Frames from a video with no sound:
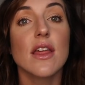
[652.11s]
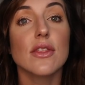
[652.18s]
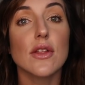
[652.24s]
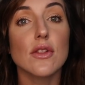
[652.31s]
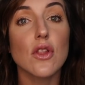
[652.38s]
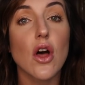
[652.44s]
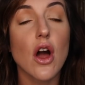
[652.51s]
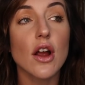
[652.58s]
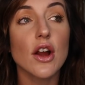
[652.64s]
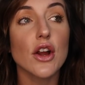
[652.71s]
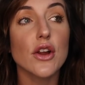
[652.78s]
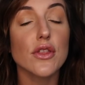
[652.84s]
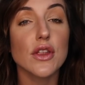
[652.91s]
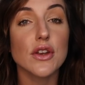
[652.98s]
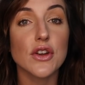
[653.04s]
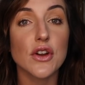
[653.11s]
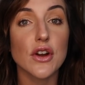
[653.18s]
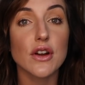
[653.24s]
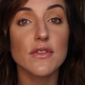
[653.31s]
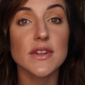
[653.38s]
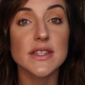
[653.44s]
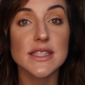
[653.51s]
the longer the
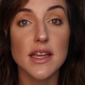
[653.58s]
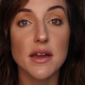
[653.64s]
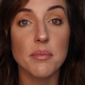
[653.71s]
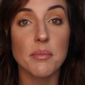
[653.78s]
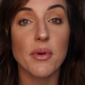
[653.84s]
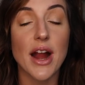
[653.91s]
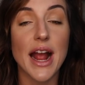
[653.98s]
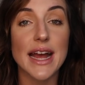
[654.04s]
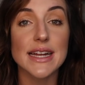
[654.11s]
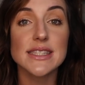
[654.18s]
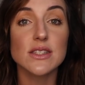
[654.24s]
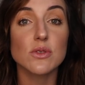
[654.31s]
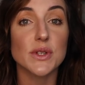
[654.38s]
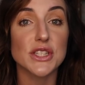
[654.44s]
nerve is compressed,